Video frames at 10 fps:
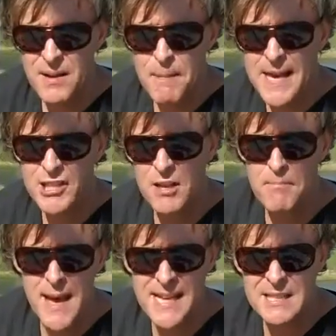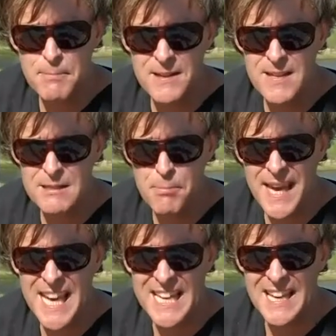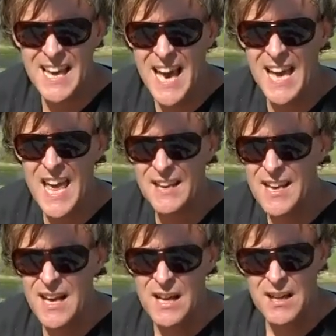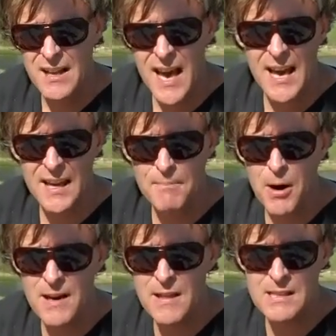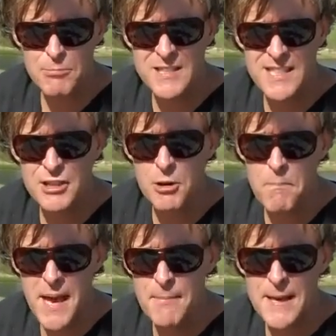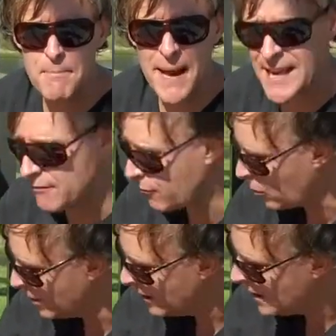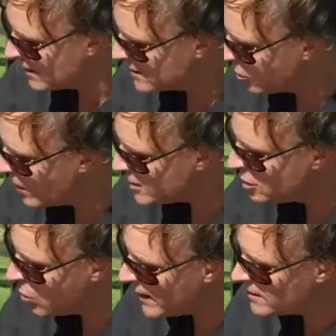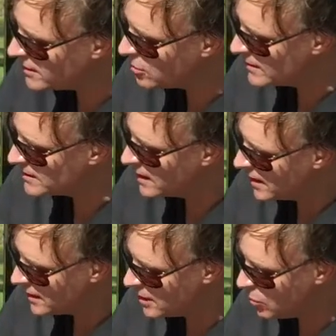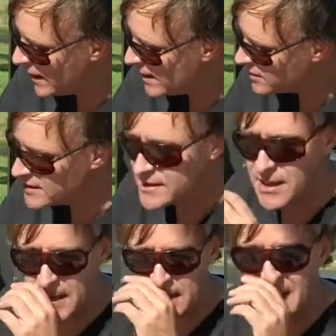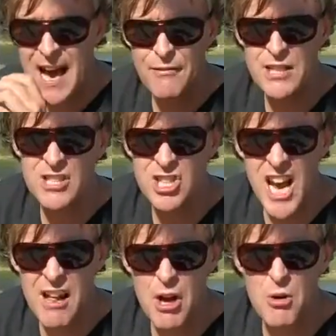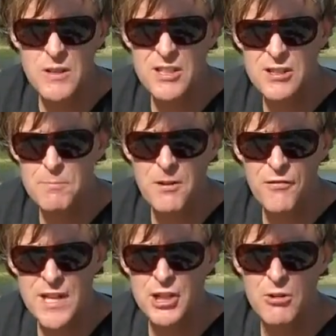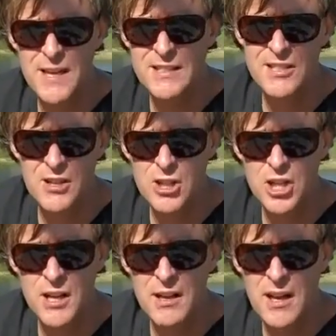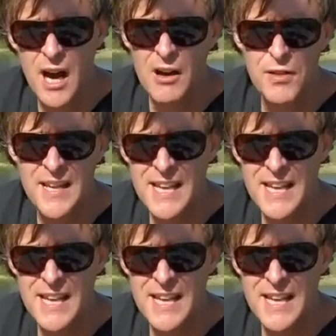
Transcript: the patient may experience pain, and part of this procedure may be painful. So what you want to do is you want to just have a shallow or superficial insertion of the